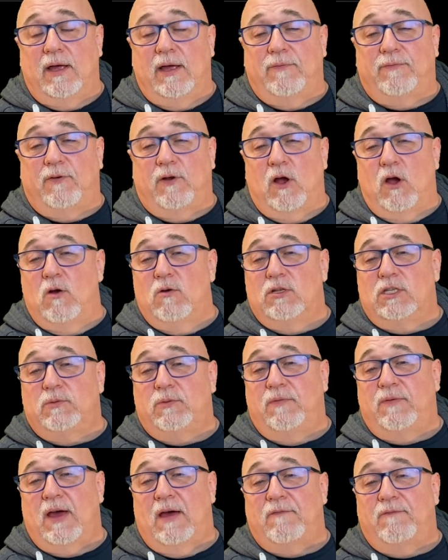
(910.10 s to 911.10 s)
for hosts,
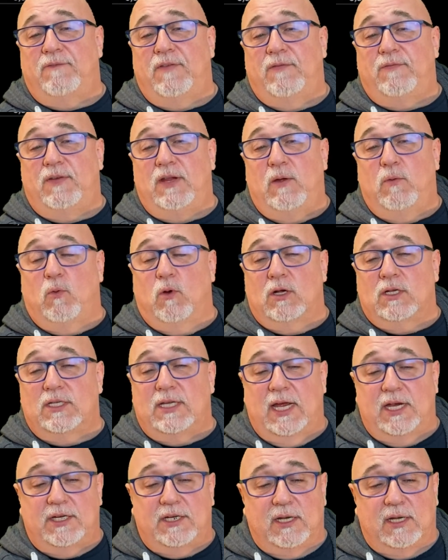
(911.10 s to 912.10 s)
we've got 50
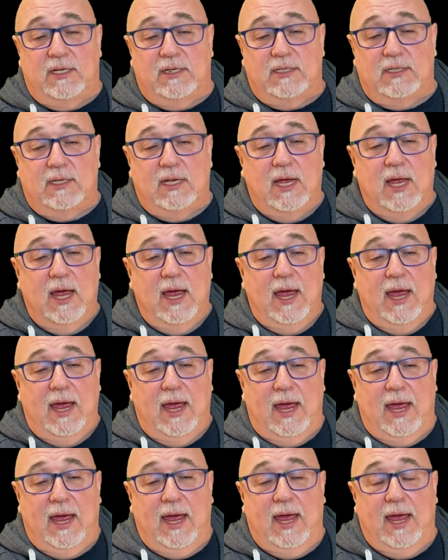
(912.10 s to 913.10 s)
workstations,
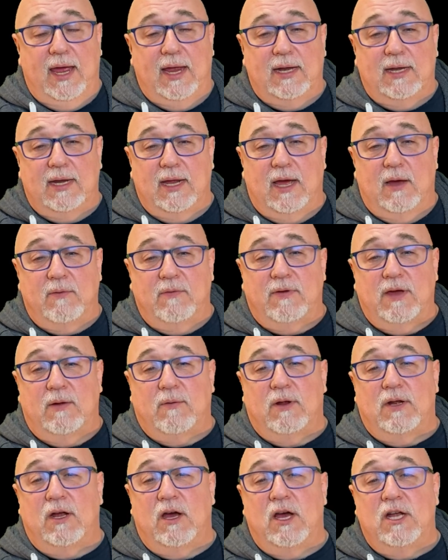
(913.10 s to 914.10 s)
and we've got
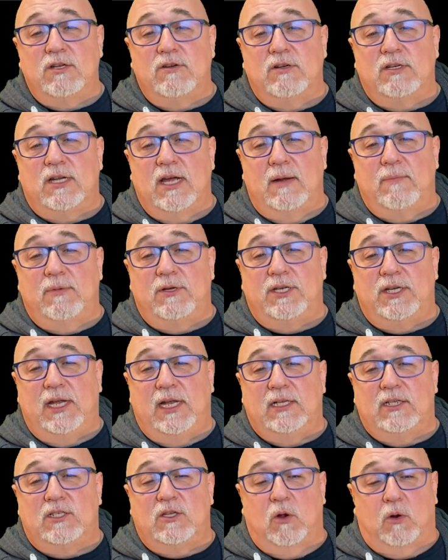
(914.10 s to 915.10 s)
around 110
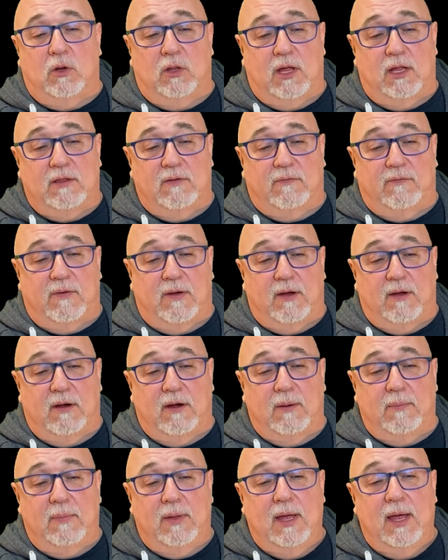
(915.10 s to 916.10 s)
machines total on the
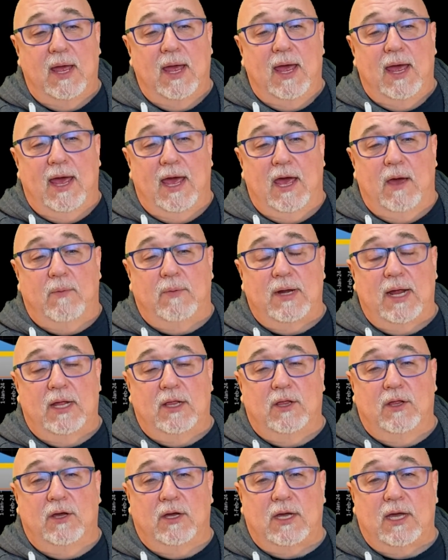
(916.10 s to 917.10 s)
farm. And when I
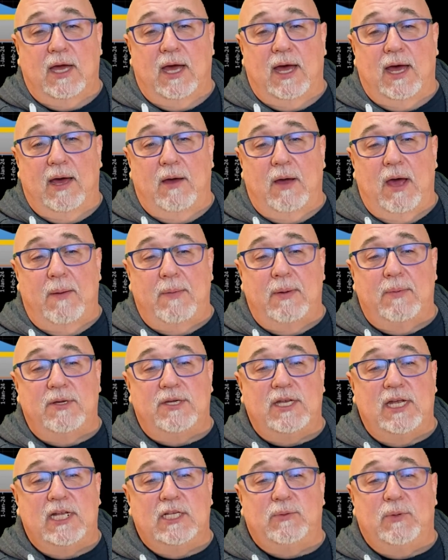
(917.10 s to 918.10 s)
look how many
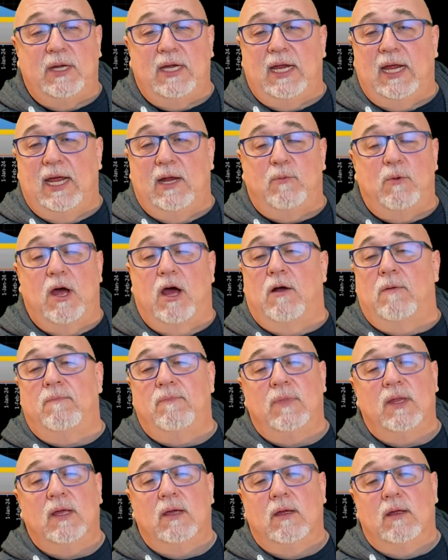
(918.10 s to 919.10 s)
machines we need, well,
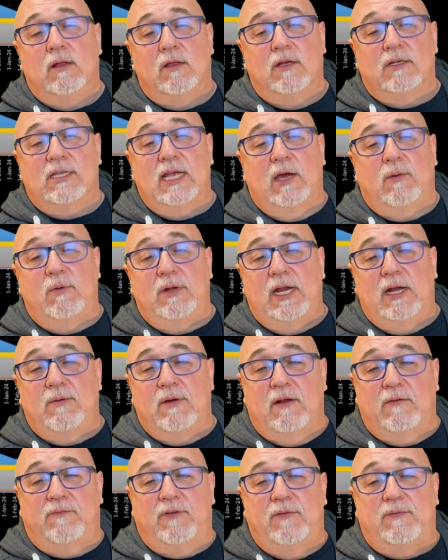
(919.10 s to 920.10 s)
looks like we need
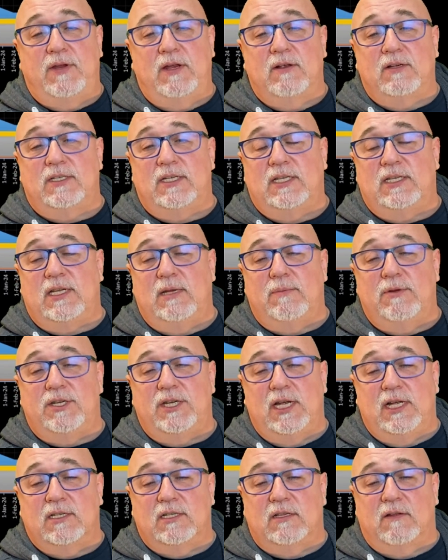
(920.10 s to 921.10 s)
around 50 or 60
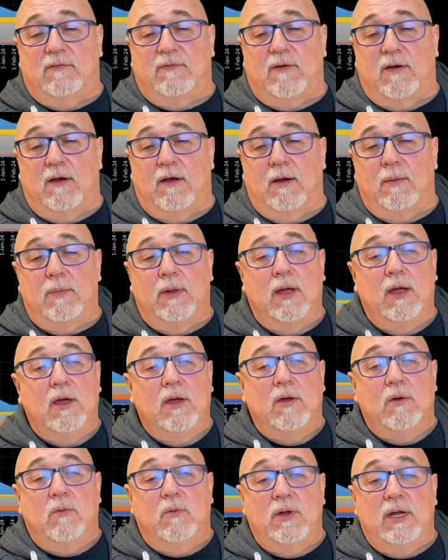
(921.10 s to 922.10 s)
machines on the farm.
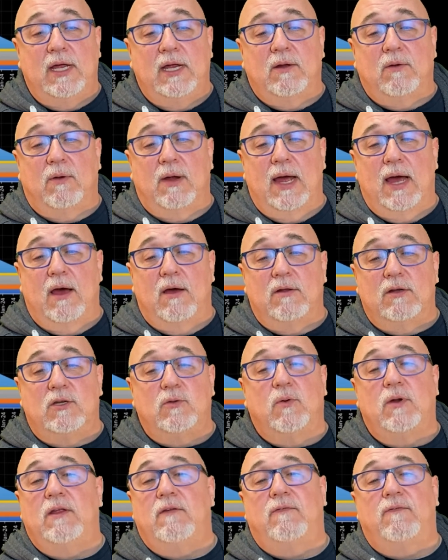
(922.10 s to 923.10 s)
We need around
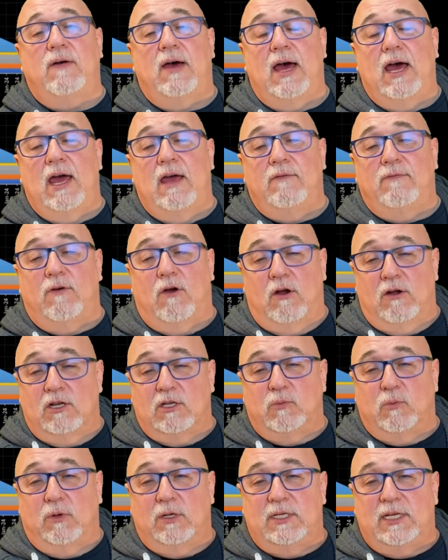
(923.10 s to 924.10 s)
25
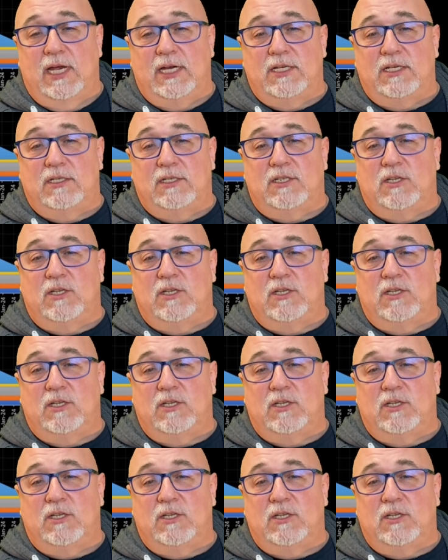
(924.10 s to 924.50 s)
artist workstations.